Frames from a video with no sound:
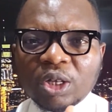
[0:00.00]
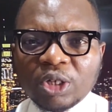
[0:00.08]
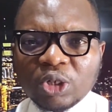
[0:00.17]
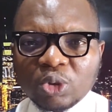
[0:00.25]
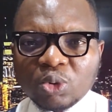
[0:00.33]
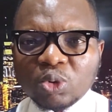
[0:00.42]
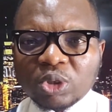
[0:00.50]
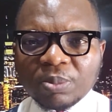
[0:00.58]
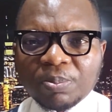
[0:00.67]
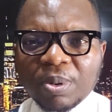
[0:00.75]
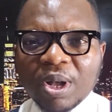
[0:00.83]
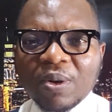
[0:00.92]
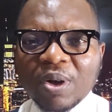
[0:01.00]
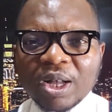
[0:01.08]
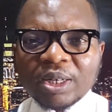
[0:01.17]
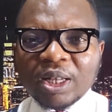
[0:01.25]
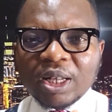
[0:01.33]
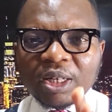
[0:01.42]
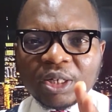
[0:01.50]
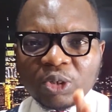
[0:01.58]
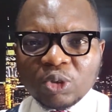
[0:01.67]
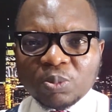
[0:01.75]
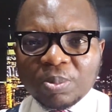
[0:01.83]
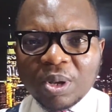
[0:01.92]
The youth powered
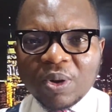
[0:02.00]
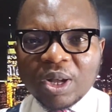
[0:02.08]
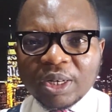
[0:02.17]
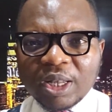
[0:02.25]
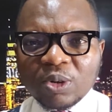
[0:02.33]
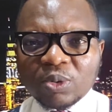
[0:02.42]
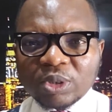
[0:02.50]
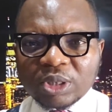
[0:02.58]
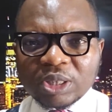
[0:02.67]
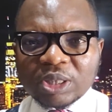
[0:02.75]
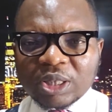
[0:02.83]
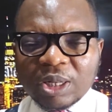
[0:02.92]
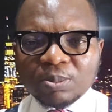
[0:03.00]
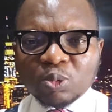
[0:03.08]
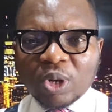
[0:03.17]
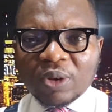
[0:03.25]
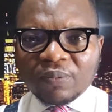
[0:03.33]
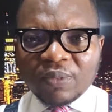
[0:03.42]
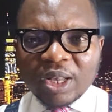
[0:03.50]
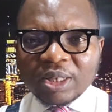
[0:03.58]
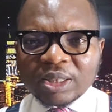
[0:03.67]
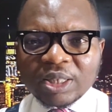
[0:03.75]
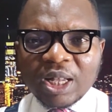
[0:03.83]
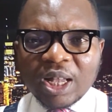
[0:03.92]
ecosystem to
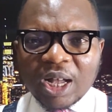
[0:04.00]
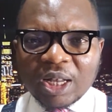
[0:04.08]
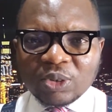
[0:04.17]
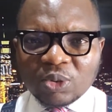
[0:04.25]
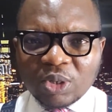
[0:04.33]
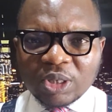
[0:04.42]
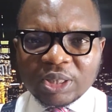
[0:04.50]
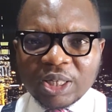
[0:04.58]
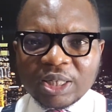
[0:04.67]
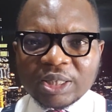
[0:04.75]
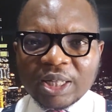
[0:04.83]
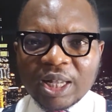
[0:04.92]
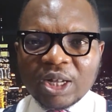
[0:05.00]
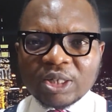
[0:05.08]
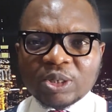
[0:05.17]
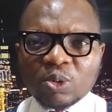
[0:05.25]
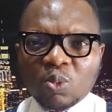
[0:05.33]
advance adolescents health,